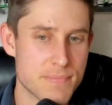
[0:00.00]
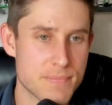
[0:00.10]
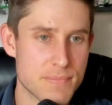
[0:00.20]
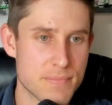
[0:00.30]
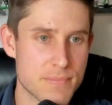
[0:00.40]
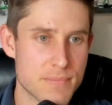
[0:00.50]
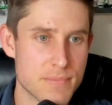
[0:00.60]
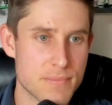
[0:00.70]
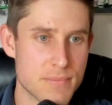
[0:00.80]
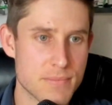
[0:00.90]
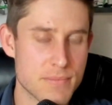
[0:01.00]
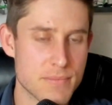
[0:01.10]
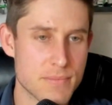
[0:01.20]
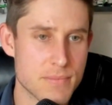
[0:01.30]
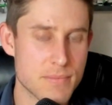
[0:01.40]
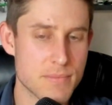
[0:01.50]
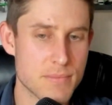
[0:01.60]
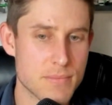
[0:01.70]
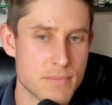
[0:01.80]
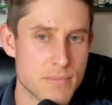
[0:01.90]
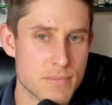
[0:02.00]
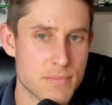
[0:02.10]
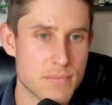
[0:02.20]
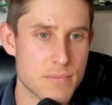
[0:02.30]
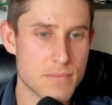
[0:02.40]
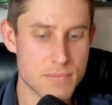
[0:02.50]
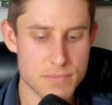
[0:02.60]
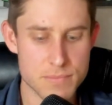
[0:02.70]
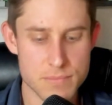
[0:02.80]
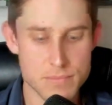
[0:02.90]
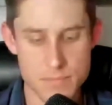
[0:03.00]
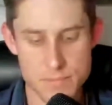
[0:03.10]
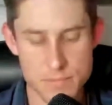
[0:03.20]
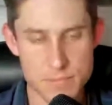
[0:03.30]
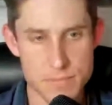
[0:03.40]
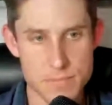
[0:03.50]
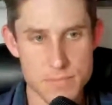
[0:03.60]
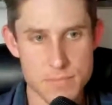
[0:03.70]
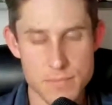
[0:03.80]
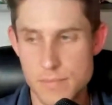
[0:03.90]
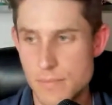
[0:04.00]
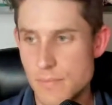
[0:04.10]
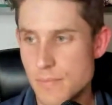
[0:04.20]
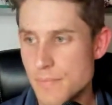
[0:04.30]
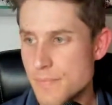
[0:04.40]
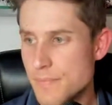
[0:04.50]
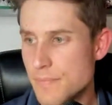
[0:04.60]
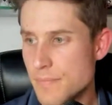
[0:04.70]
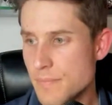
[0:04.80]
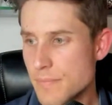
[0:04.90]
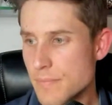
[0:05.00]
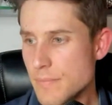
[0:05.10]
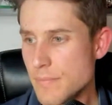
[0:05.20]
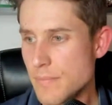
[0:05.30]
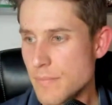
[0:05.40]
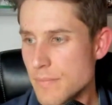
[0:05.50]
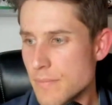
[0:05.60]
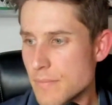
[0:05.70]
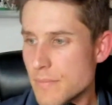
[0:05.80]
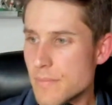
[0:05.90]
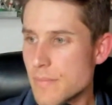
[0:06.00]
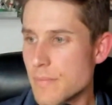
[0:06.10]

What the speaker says: This person isn't speaking.